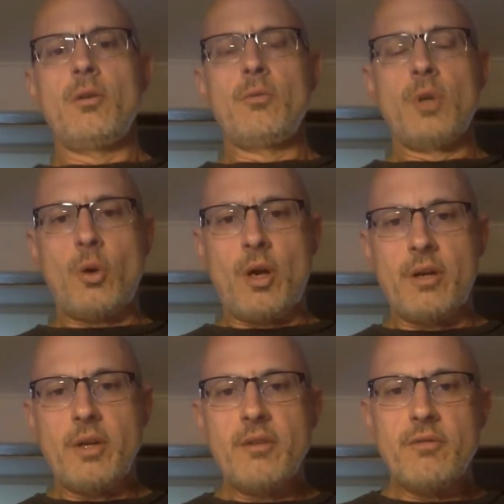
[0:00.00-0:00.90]

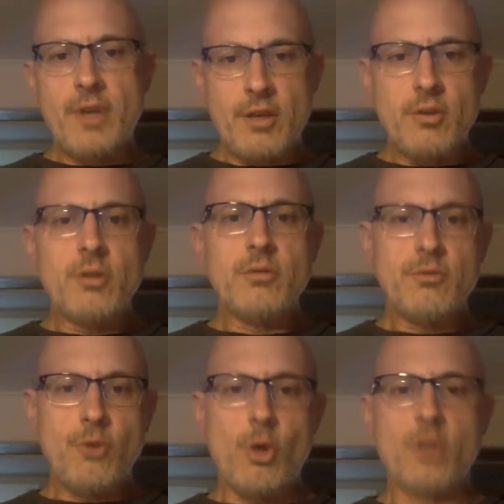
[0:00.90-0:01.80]
requiring federal
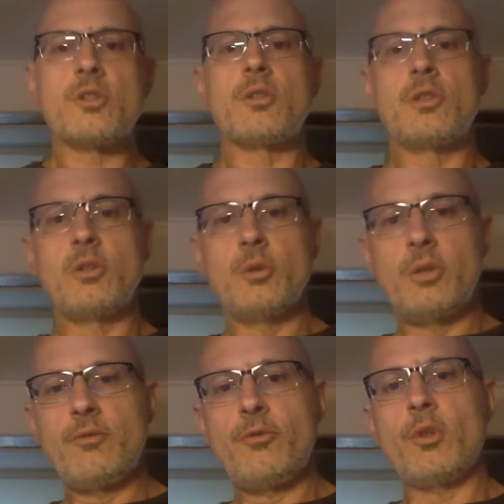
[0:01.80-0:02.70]
force to
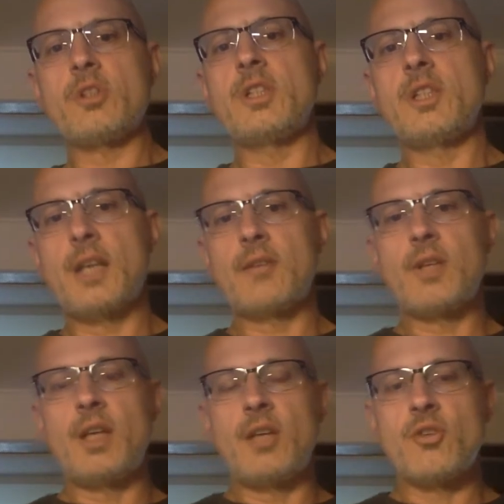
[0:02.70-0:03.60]
enforce
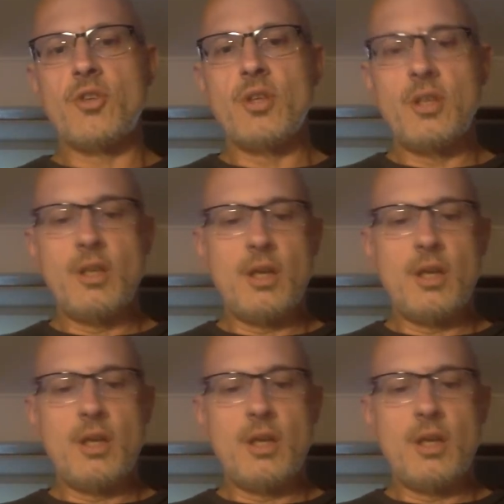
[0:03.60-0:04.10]
desegregation